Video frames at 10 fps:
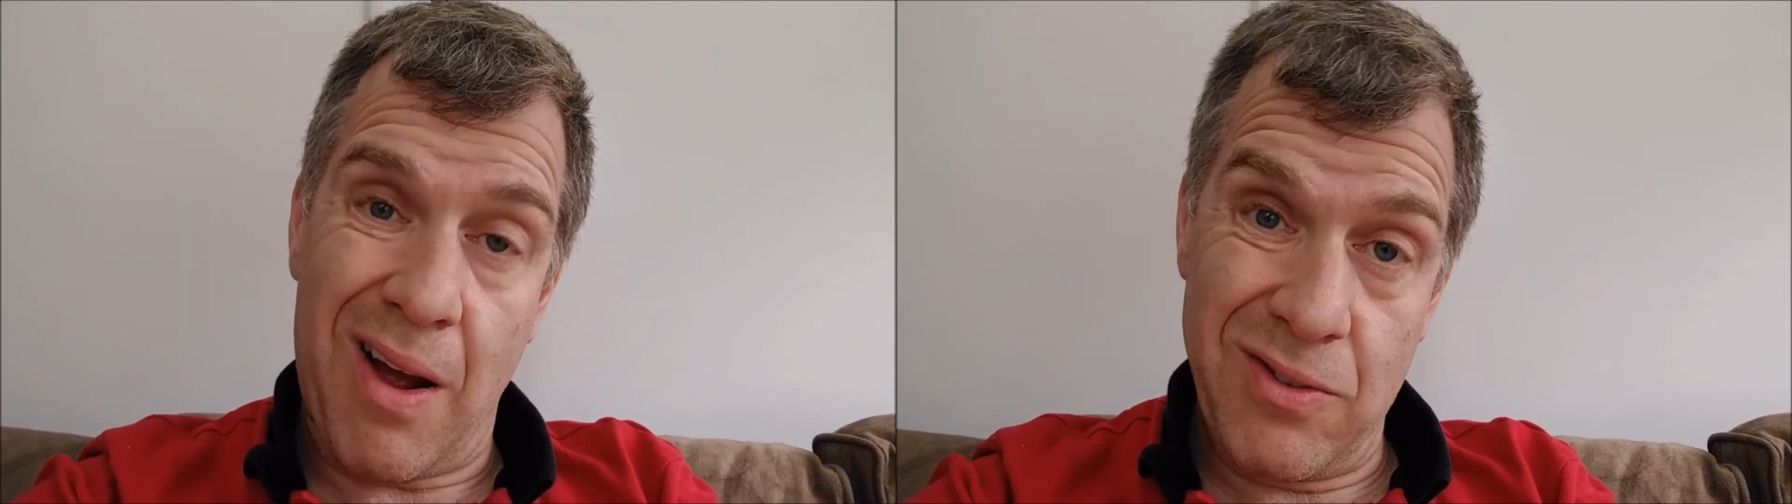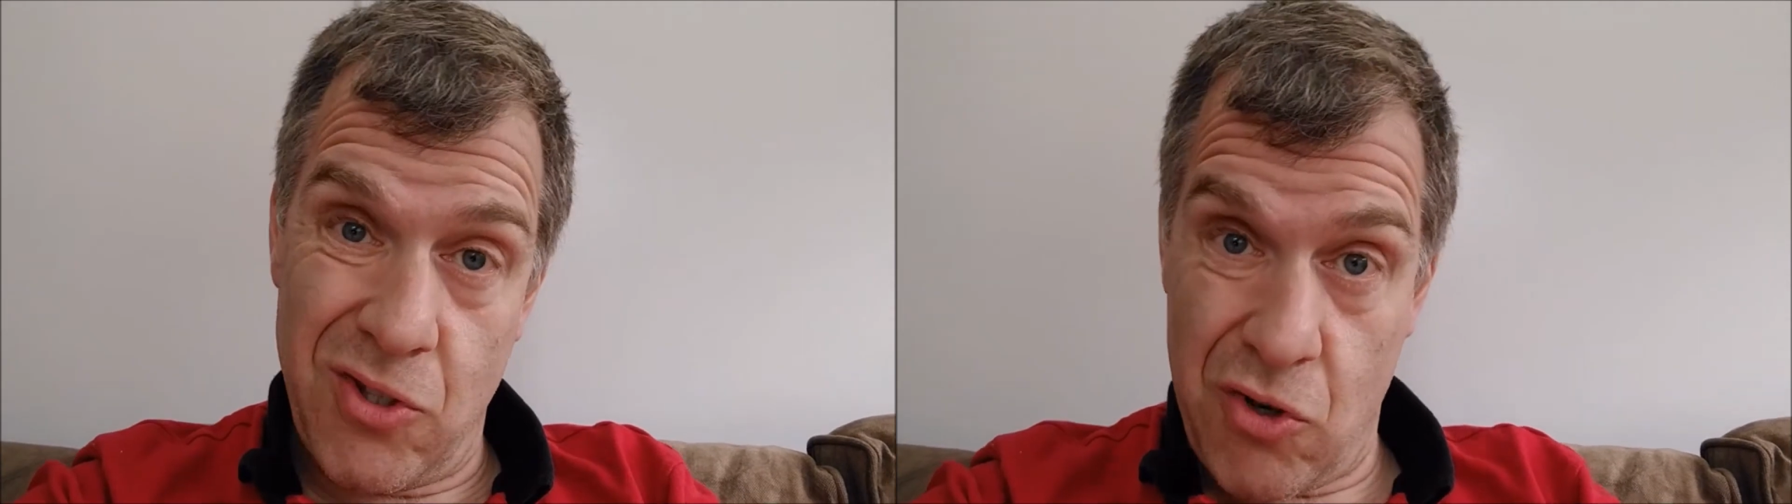
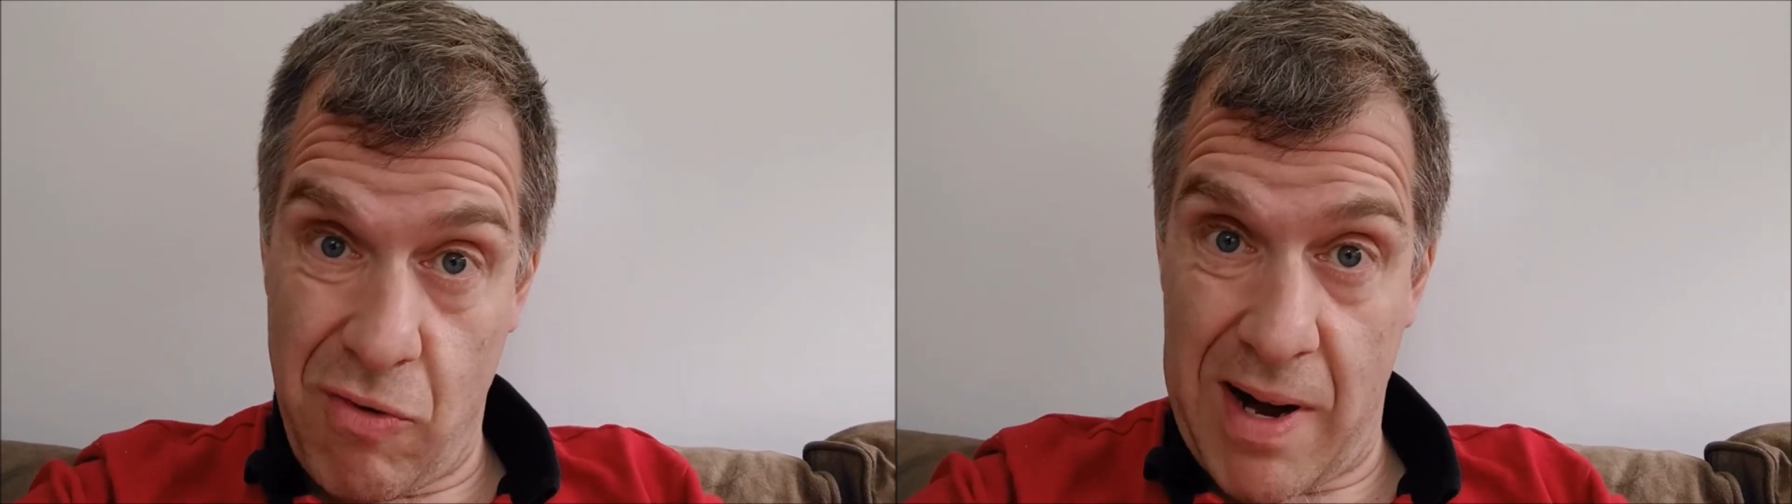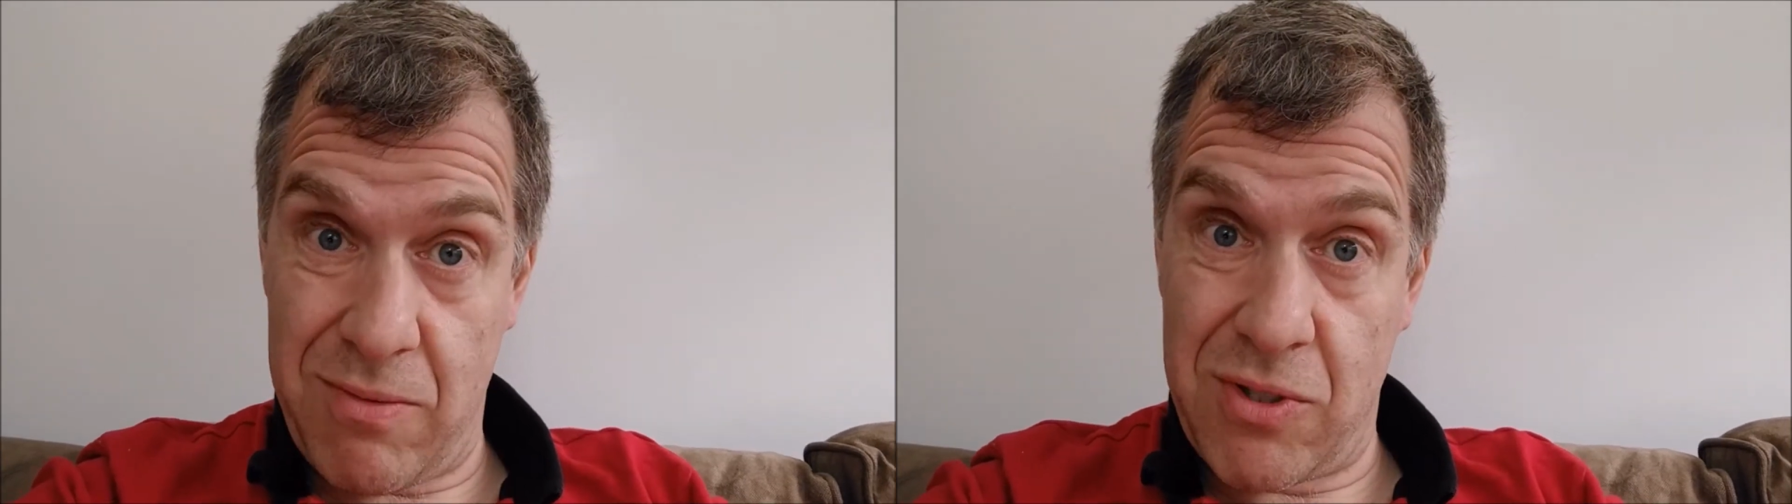
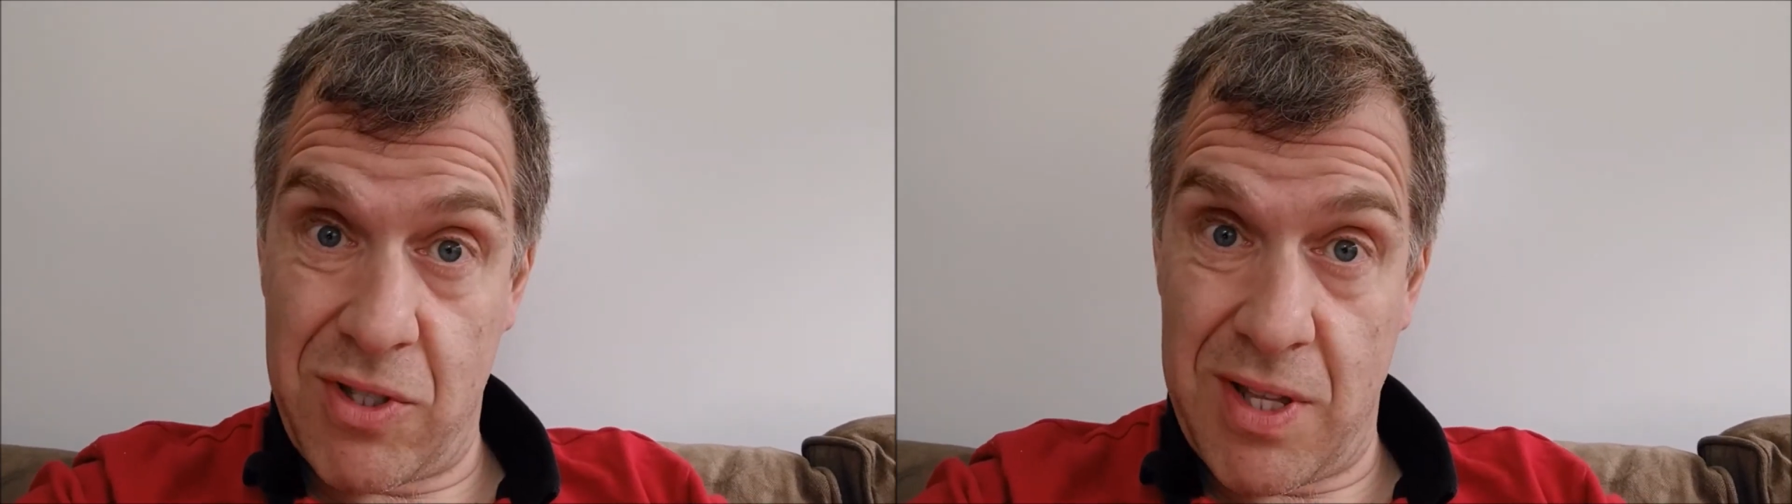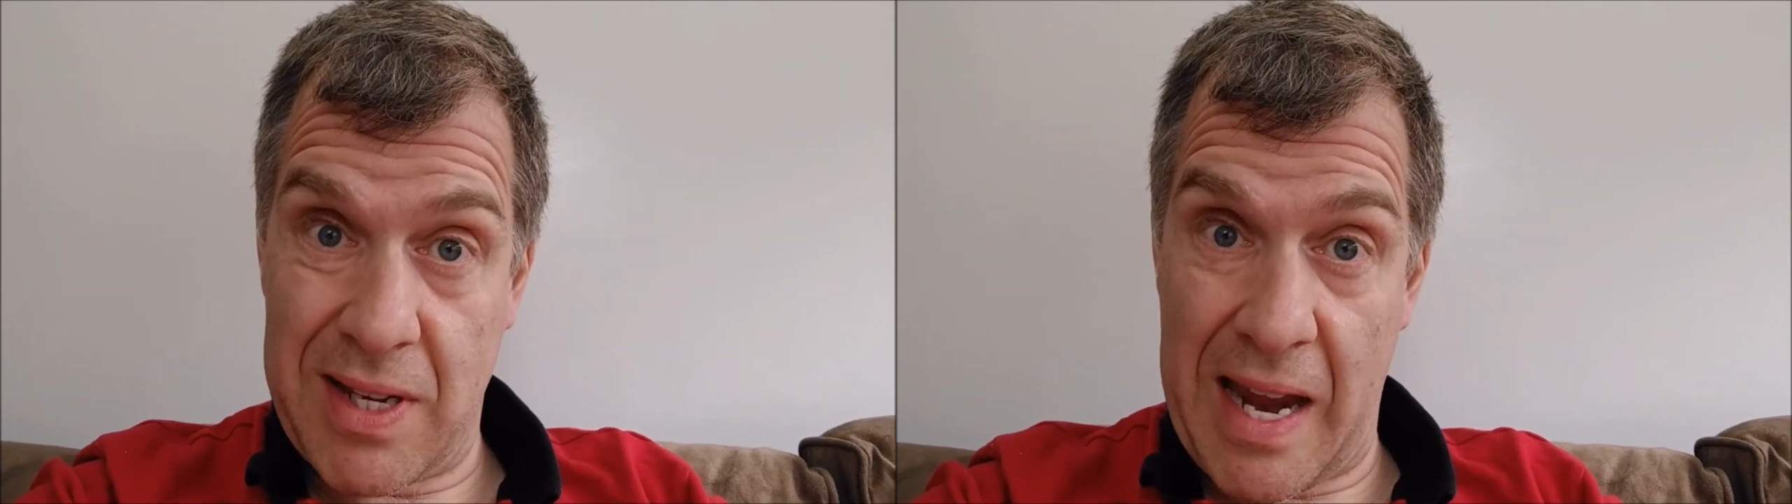underground
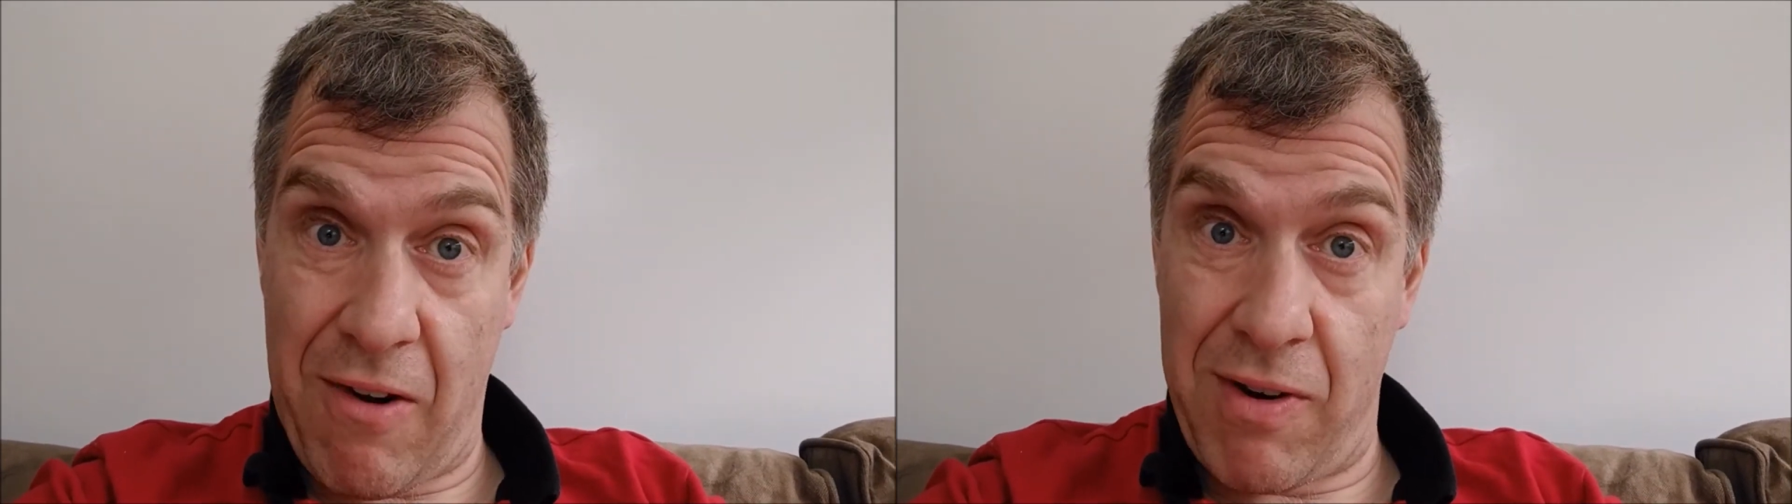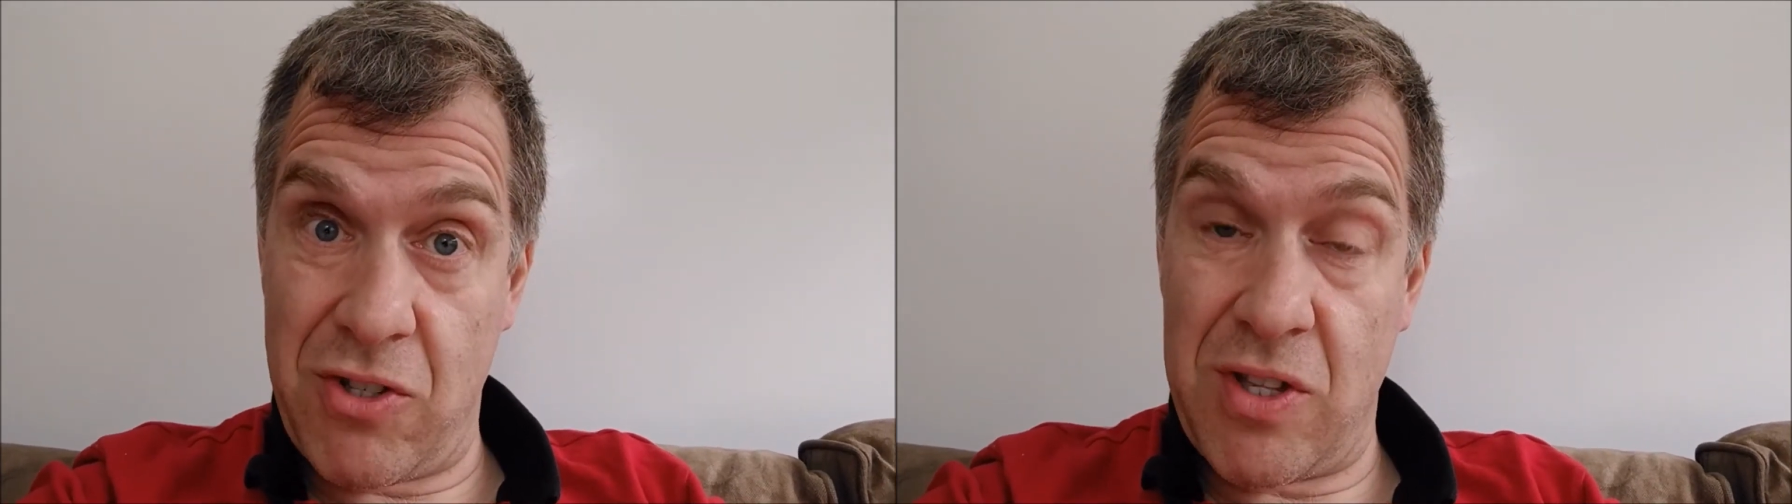to the
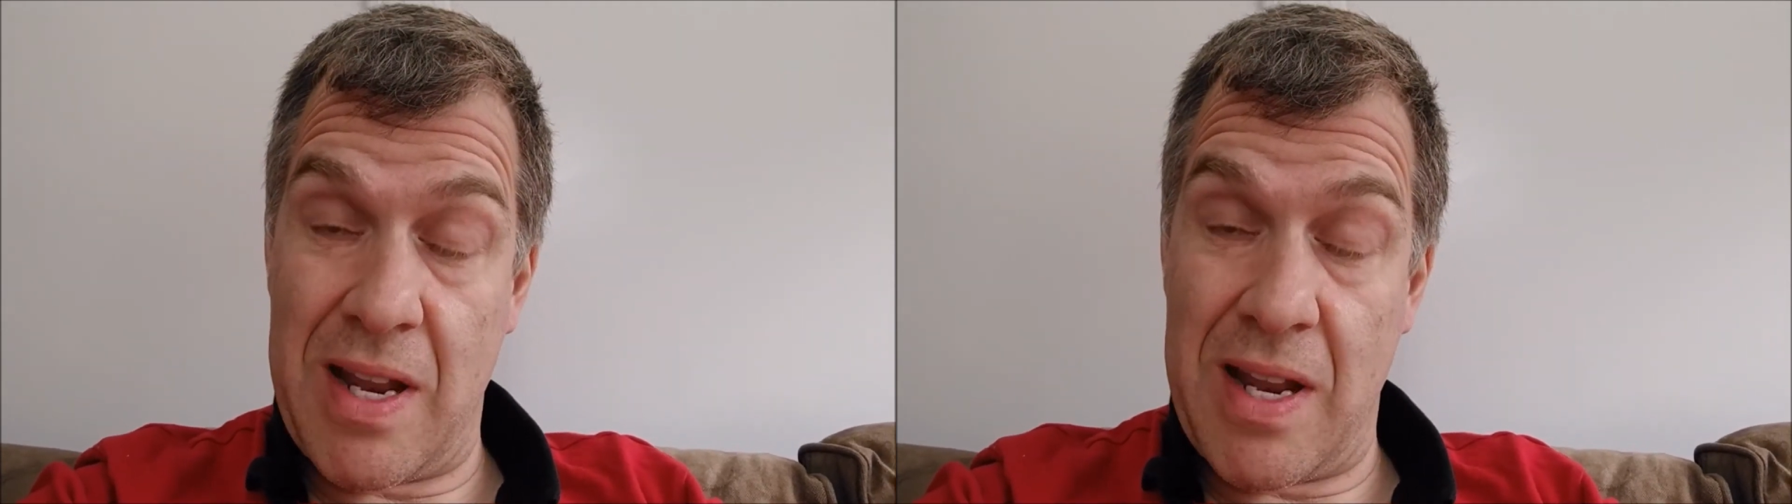garage,